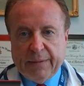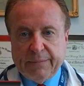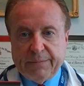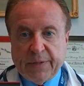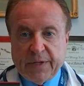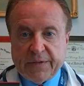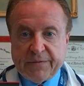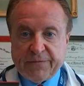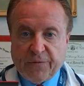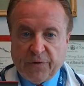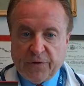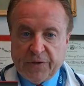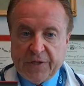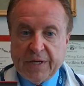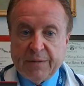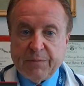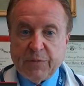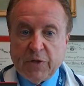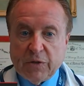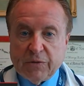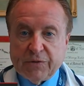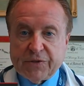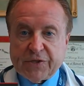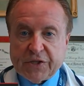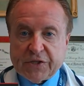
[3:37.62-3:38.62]
but for the
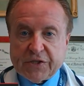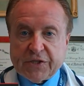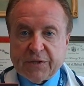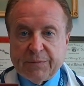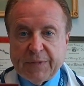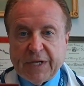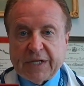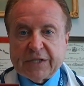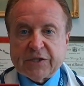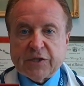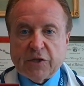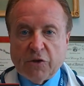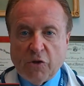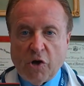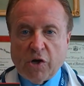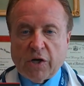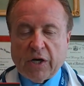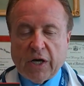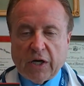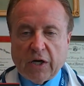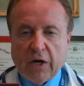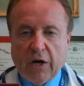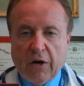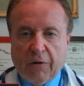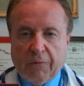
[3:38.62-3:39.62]
immune system, that's long
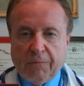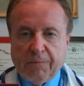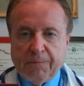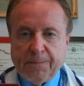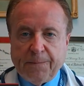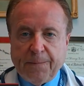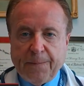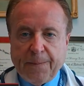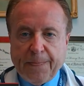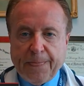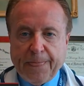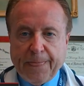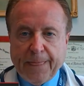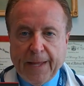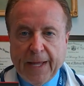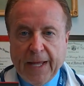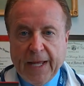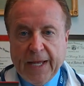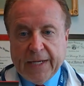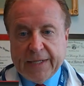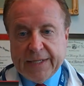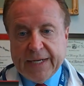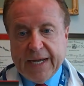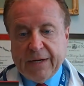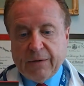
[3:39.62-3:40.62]
ago.
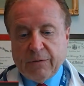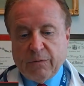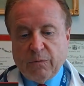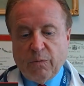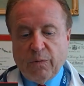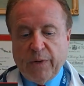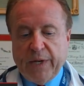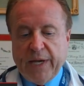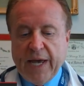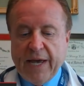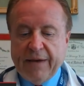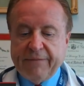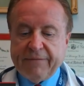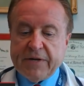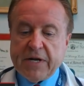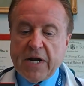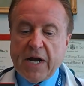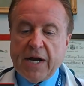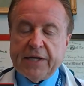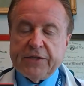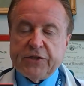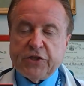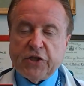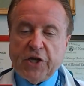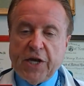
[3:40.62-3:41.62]
Now, we have an
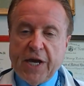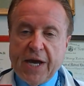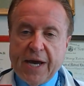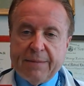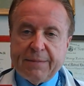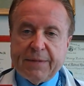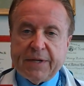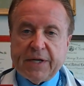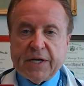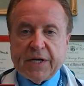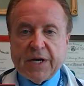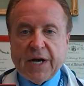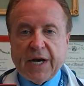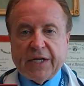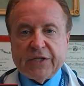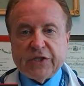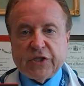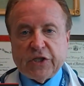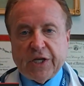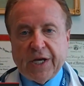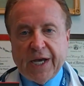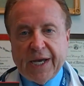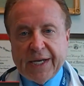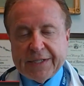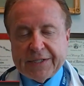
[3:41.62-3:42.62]
I G M and an I
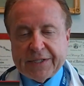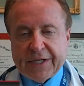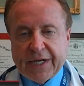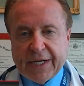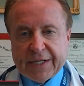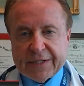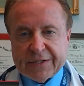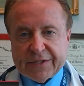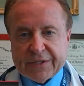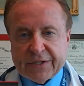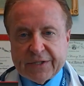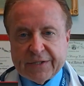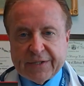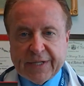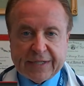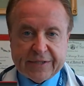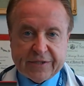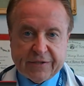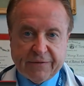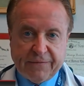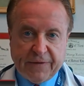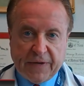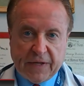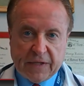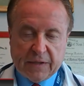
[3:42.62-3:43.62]
G A test that's
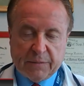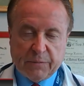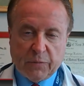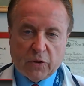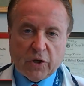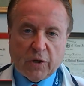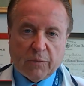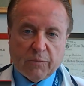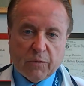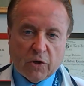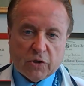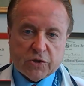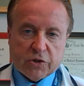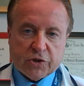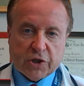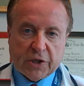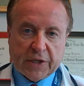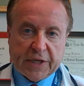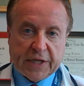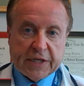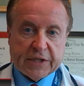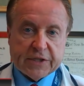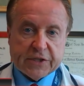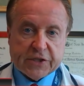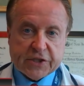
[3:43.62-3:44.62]
available
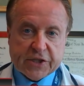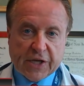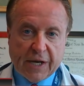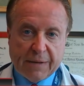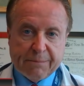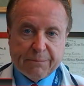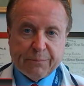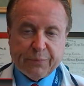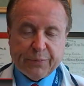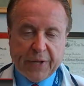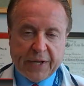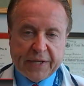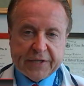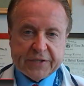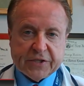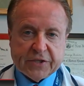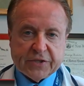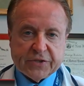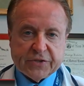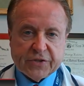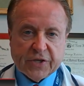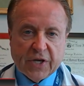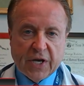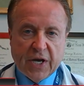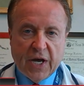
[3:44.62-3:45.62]
commercially in some
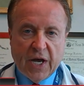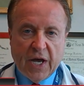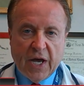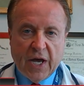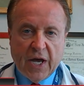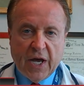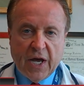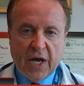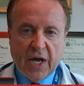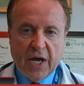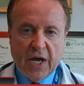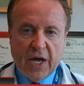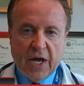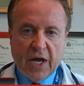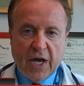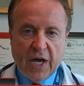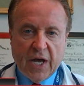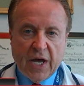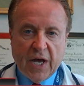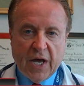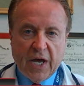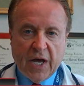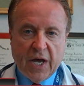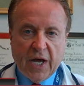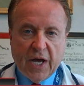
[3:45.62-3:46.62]
places, but
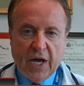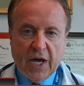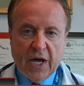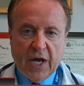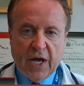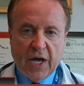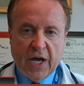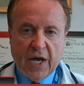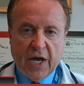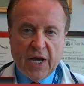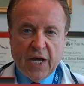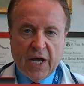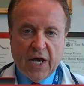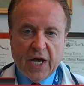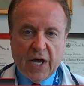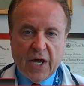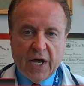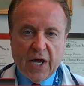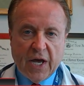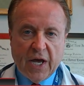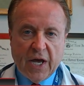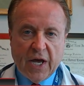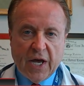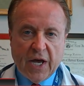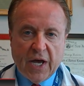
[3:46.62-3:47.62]
they're not
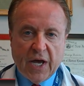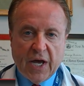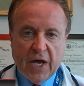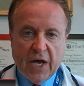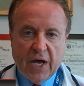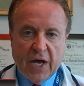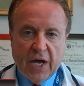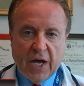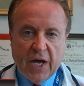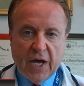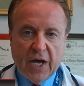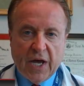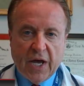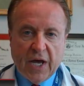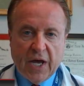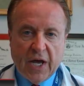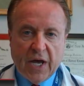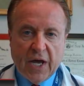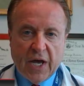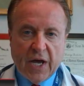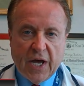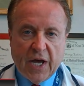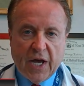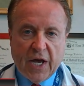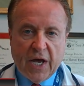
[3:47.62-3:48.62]
really F D A
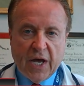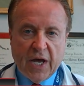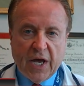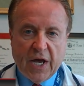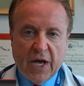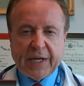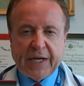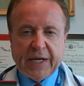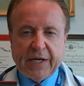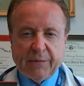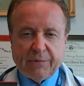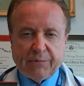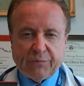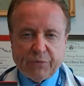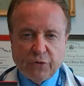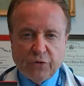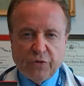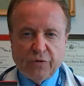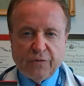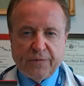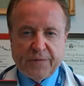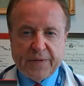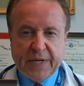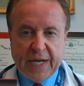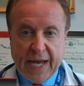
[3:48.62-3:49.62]
up to speed
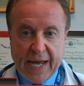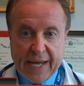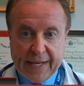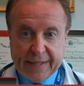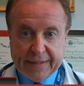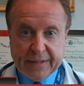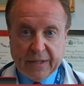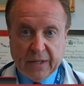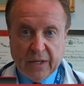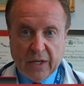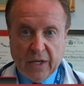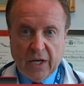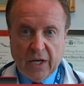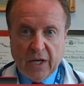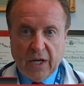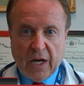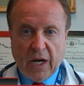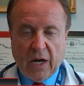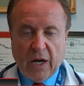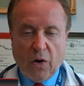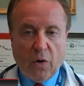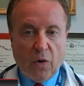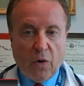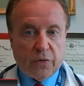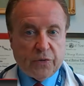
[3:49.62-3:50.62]
approved yet, uh,
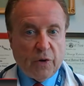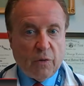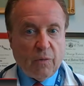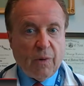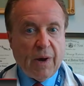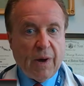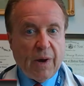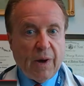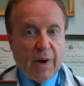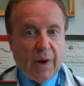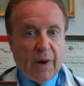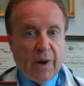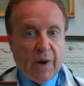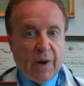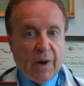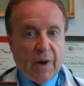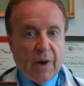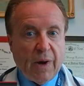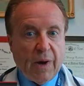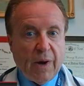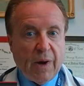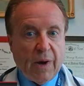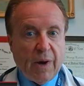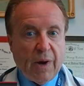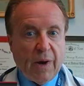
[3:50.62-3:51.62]
although I'm
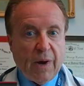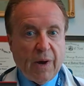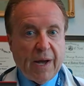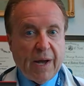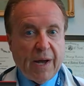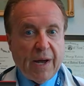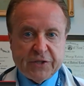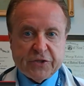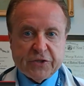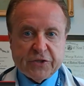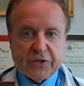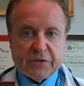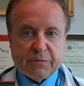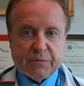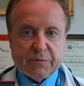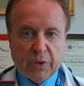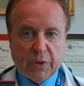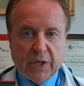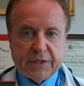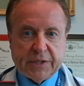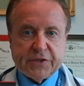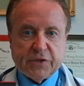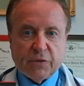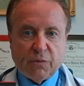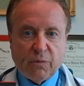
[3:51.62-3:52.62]
sending my patients'
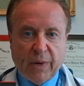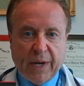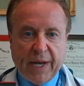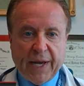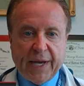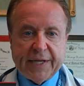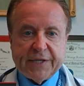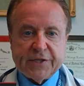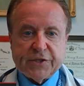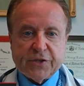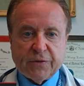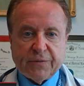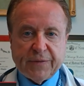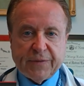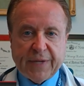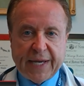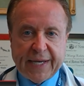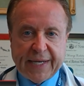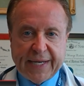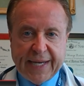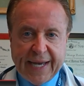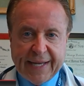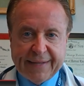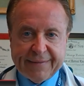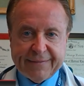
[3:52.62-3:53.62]
bloods away so they
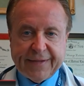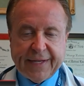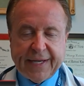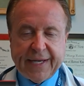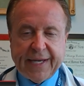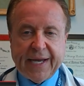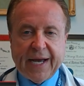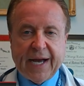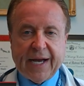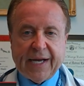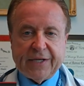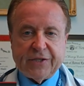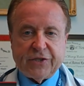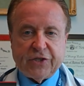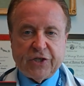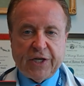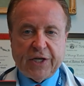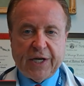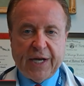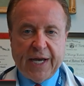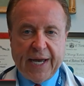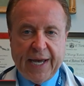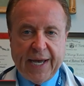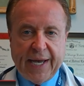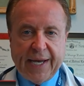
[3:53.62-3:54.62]
get the I G
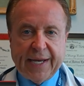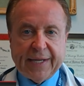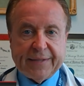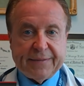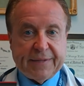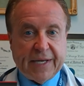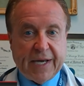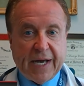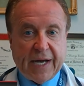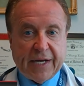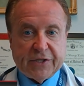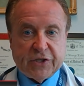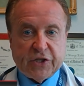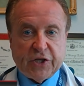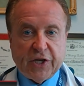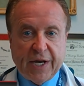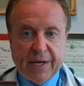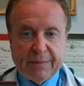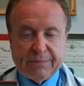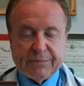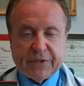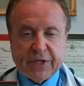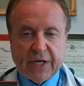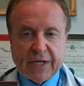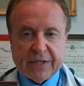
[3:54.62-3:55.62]
A and the I G
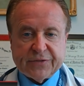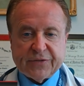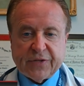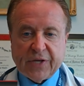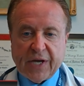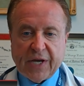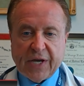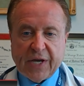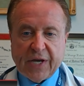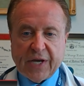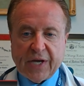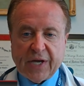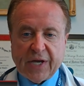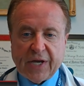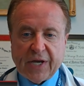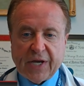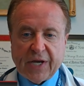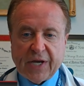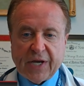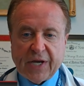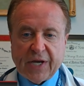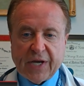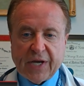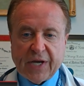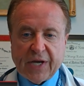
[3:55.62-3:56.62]
M test. The I G M
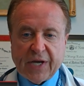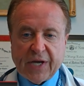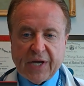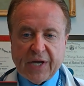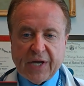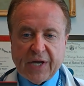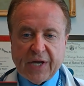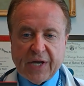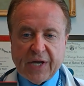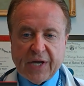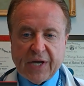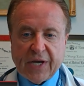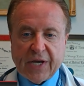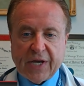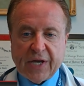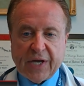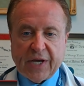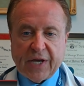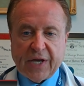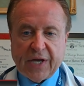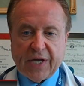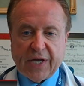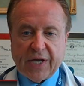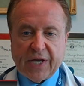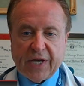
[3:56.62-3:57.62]
test means
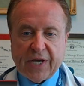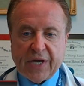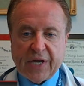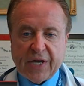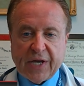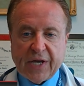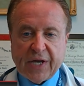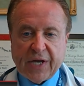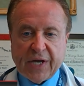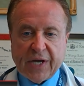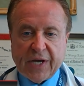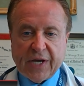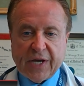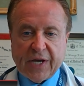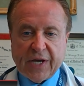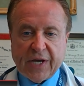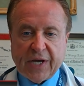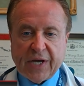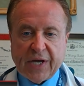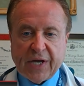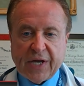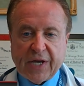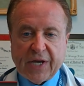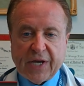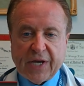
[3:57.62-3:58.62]
that you've been
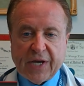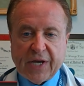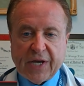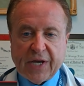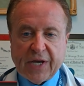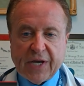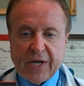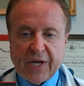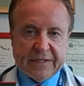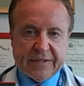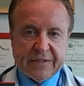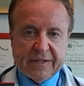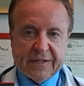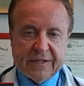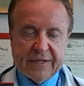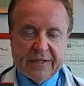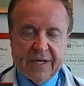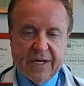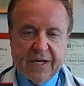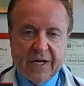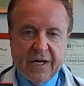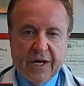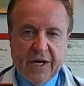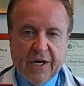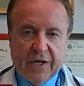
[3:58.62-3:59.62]
recently infected.
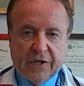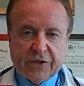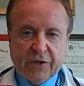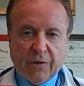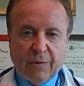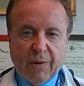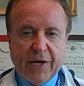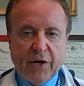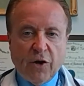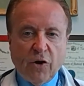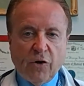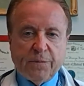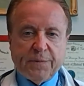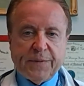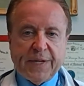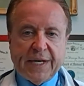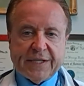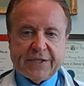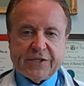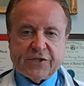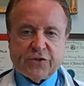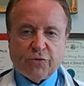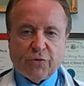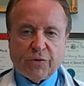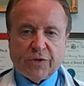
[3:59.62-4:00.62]
So I hope
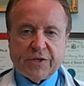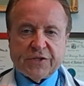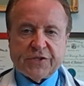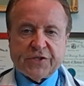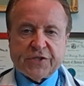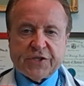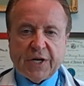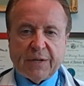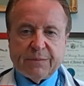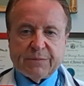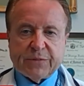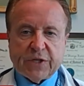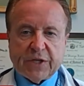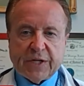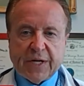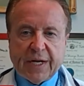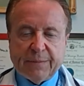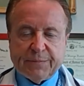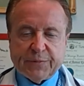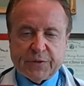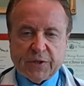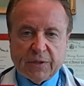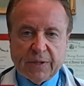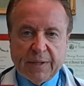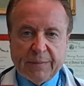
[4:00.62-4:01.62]
that sort of sums it
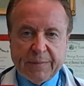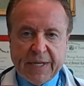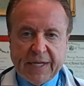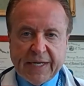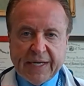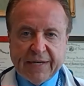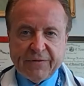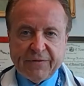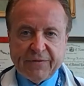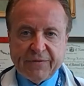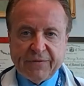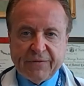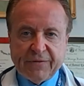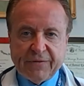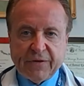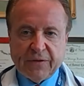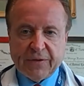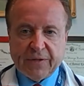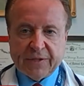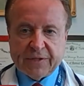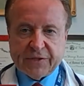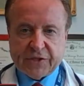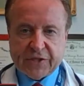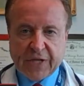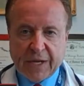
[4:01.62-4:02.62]
up. So let me give you
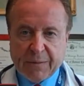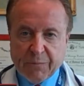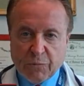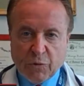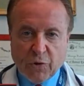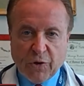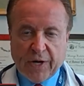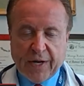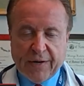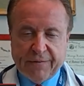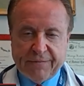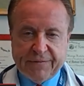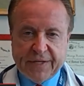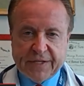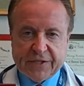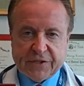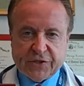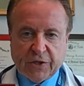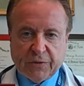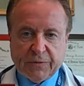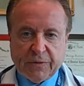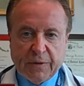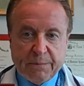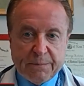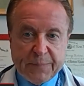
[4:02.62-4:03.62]
the summary of
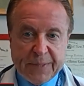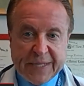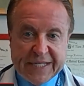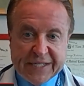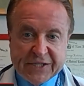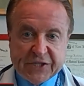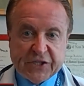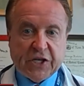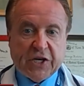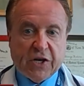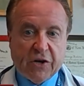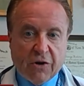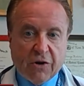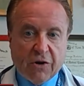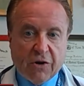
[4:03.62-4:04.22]
this. So the P C